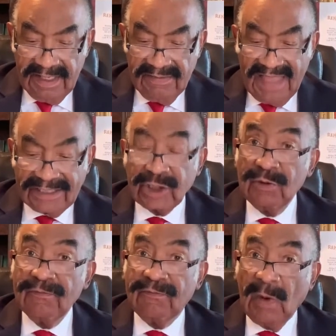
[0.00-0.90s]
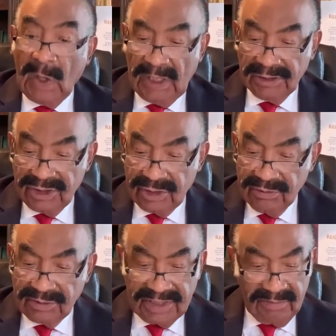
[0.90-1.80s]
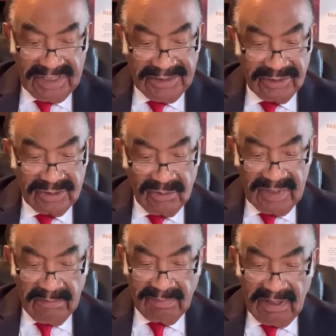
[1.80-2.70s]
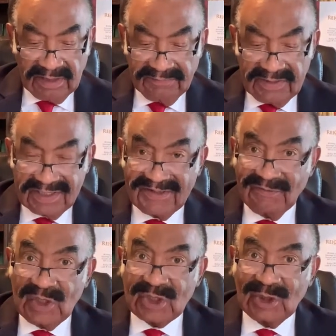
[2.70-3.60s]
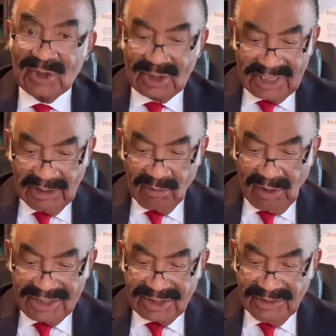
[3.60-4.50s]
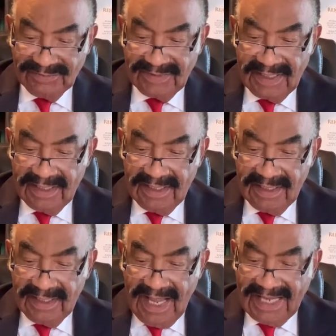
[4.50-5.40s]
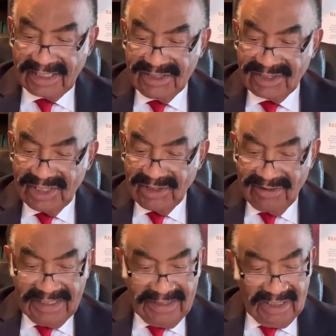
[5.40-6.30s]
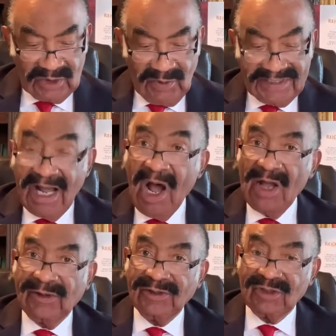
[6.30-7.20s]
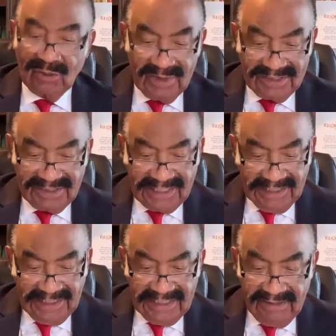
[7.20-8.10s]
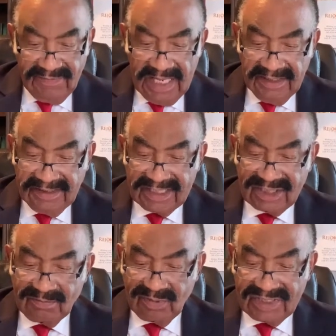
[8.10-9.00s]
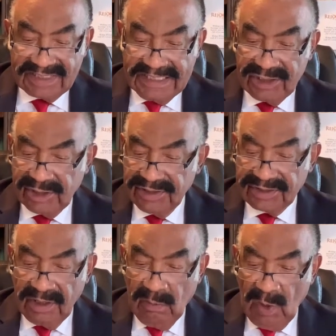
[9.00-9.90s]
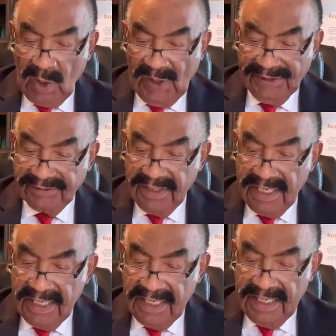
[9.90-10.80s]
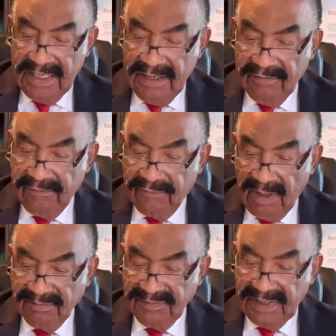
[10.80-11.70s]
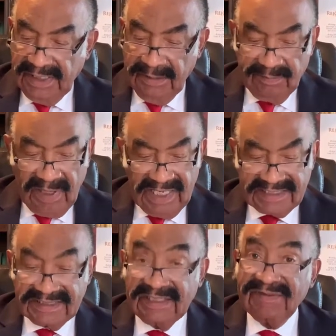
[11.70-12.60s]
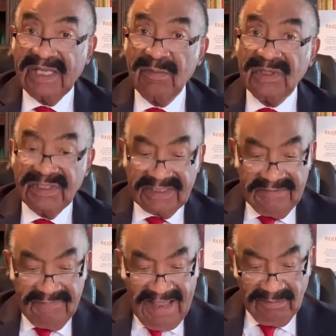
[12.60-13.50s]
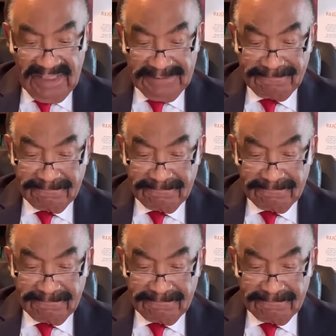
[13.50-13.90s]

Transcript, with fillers: thank you for choosing me to be a part of this virtual celebration. I consider it a great honor to receive this prestigious award from the Positive Community family.